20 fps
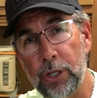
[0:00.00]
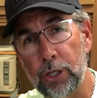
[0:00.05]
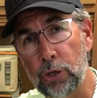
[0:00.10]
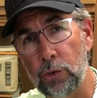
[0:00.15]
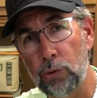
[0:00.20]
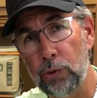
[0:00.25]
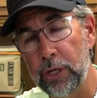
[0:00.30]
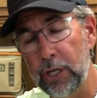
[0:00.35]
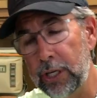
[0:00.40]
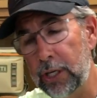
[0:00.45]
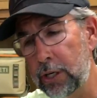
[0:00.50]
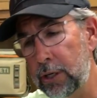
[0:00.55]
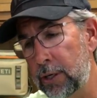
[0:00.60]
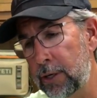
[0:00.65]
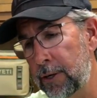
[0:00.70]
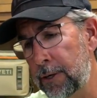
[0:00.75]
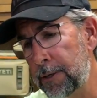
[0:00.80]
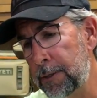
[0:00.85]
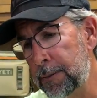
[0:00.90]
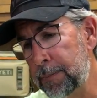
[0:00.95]
in a creek,
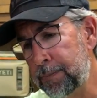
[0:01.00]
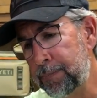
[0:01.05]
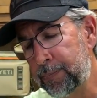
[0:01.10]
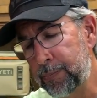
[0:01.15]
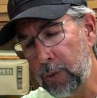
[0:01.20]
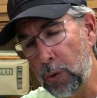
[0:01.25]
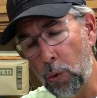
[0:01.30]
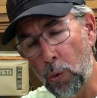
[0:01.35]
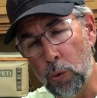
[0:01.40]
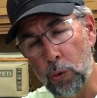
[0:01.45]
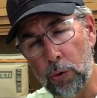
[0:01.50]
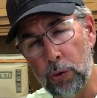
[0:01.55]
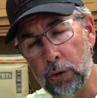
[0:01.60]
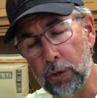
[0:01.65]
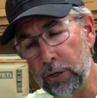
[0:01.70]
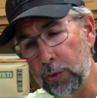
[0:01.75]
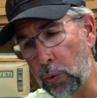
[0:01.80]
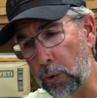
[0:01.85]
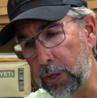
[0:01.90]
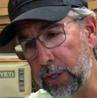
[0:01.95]

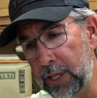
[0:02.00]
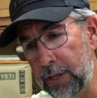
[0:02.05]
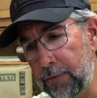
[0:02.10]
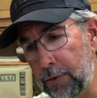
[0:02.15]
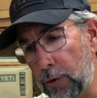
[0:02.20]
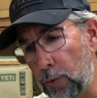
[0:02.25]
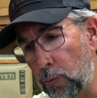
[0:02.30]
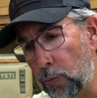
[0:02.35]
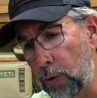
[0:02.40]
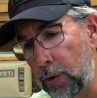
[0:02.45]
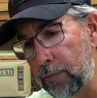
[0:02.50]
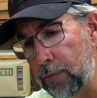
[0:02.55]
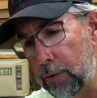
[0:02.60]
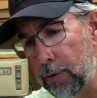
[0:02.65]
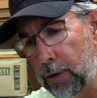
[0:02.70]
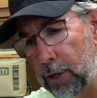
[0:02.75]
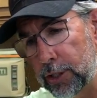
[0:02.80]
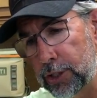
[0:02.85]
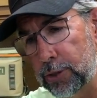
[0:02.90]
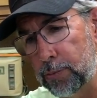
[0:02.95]
or even a
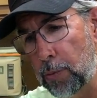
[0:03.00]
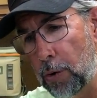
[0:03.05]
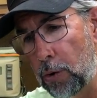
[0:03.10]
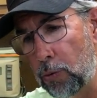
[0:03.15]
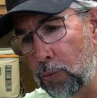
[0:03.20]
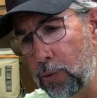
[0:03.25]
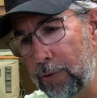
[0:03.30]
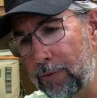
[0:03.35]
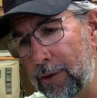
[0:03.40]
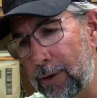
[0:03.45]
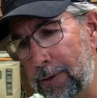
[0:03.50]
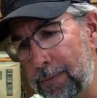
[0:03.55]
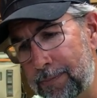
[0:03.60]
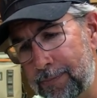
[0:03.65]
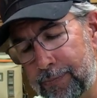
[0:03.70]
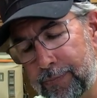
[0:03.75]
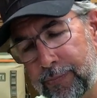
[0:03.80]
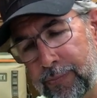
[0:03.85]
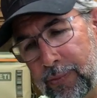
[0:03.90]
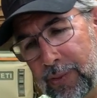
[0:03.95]
river, a small river,
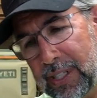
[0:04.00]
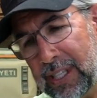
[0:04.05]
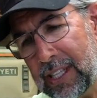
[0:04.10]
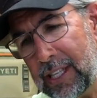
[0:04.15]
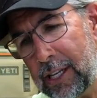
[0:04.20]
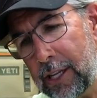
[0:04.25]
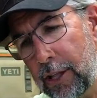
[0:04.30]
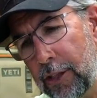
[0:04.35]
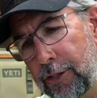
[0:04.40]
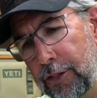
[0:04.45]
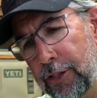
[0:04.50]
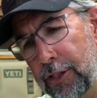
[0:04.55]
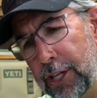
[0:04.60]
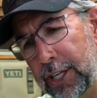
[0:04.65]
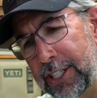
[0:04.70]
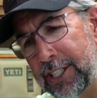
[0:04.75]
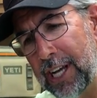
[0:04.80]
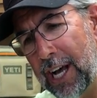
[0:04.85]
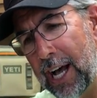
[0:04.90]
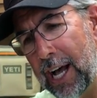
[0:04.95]

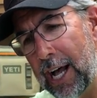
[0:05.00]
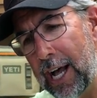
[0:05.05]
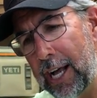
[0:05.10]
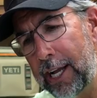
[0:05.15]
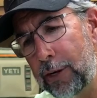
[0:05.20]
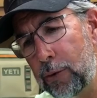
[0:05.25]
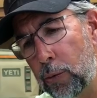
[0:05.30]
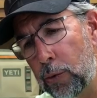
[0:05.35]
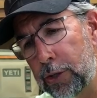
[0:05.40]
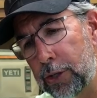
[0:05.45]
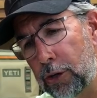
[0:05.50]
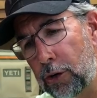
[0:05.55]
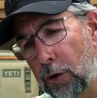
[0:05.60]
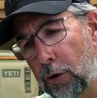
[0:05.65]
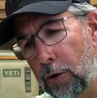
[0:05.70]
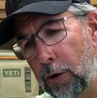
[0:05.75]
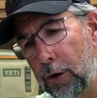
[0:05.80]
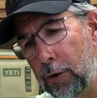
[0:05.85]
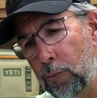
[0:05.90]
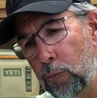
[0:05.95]
the tide or the
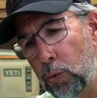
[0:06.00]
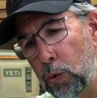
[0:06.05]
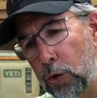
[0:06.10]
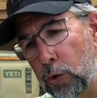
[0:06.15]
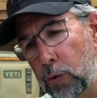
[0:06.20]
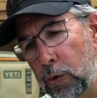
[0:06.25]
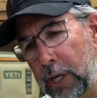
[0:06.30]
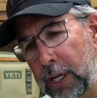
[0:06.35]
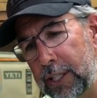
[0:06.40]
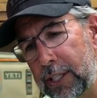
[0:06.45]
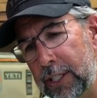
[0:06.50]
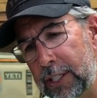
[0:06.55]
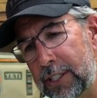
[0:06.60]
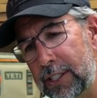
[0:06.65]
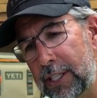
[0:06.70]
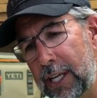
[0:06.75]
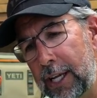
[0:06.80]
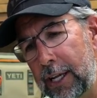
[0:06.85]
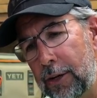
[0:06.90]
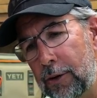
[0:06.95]
current will create this
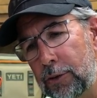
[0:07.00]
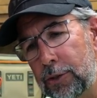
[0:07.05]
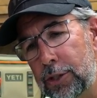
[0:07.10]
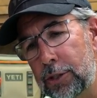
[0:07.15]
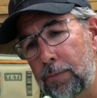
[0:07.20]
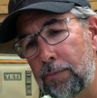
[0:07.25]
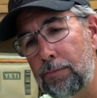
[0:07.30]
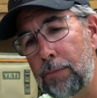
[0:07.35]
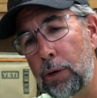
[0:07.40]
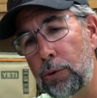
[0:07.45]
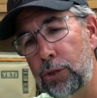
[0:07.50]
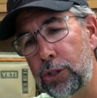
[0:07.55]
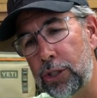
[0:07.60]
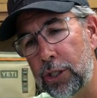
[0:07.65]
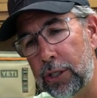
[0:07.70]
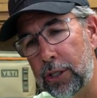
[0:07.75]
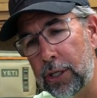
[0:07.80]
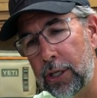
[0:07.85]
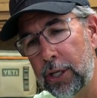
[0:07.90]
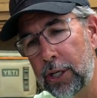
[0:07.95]
tail some
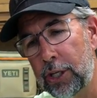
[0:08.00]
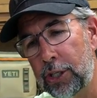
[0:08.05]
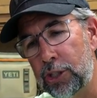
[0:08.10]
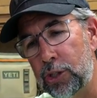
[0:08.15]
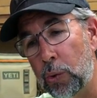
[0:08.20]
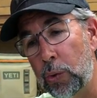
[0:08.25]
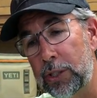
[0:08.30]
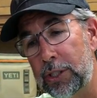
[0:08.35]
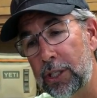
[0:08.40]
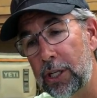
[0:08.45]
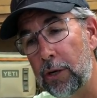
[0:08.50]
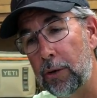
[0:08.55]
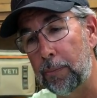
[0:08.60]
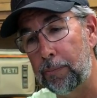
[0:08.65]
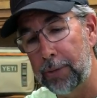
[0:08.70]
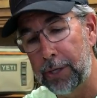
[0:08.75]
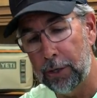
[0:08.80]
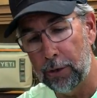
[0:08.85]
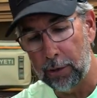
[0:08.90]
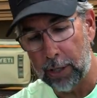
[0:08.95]
motion. So it's gonna
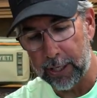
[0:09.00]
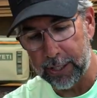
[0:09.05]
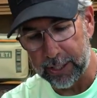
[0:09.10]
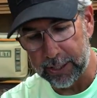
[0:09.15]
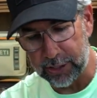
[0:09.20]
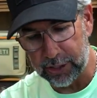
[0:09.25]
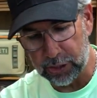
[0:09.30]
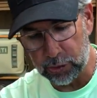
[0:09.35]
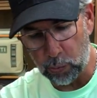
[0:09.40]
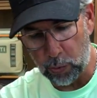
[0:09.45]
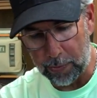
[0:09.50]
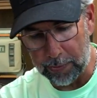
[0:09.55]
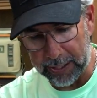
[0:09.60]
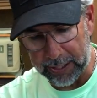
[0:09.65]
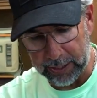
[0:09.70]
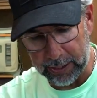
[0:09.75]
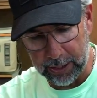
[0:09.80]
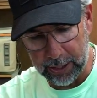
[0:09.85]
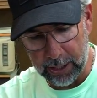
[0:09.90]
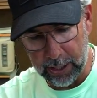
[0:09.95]
appear like it's
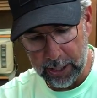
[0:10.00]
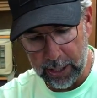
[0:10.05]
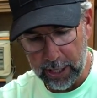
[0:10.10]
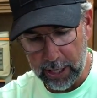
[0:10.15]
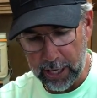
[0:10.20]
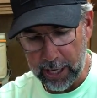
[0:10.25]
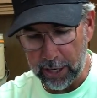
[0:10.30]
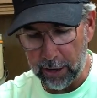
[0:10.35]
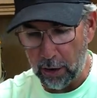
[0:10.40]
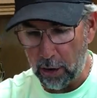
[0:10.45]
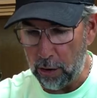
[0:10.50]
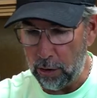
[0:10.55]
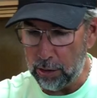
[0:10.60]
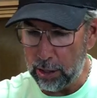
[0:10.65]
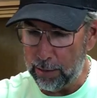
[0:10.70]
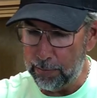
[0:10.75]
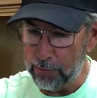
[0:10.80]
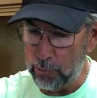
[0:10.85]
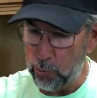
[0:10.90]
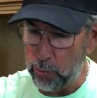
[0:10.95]
swimming. And all
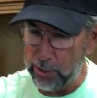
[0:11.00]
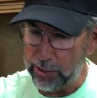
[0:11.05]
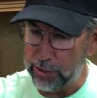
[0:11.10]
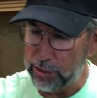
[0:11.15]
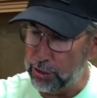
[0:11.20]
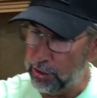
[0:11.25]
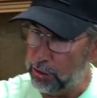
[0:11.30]
I'm going to